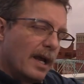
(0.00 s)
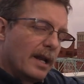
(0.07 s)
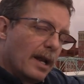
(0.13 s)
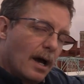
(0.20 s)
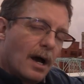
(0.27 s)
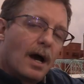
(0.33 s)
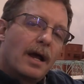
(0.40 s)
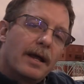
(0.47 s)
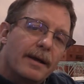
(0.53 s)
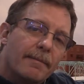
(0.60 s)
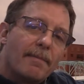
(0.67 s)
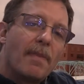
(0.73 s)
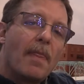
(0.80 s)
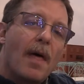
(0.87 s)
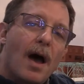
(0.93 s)
Now, I
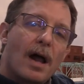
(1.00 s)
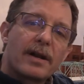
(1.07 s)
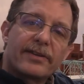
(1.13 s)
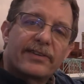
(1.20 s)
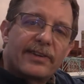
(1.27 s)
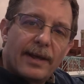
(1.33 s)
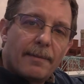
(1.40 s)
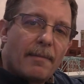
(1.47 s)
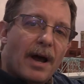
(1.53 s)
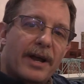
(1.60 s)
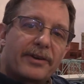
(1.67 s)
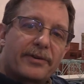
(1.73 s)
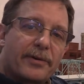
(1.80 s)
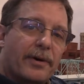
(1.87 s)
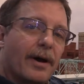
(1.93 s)
am not a
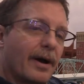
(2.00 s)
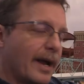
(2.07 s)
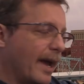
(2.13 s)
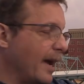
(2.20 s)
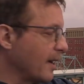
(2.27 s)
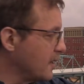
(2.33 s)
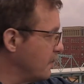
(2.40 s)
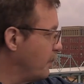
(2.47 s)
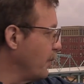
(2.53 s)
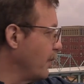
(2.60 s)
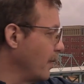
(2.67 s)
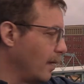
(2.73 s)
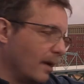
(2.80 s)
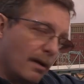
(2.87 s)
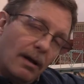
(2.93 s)
semi-truck
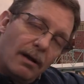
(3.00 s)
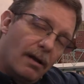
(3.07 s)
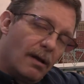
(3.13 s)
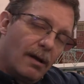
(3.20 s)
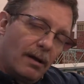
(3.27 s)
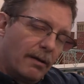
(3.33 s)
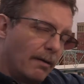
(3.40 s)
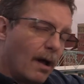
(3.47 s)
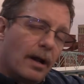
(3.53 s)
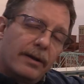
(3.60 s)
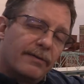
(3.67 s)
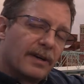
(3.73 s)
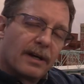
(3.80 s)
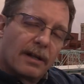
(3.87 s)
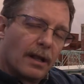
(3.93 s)
expert, not
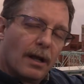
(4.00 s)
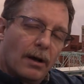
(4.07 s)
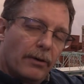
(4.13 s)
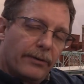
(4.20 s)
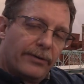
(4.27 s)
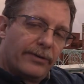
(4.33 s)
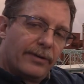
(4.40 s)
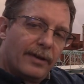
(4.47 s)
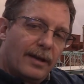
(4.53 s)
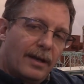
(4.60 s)
even close.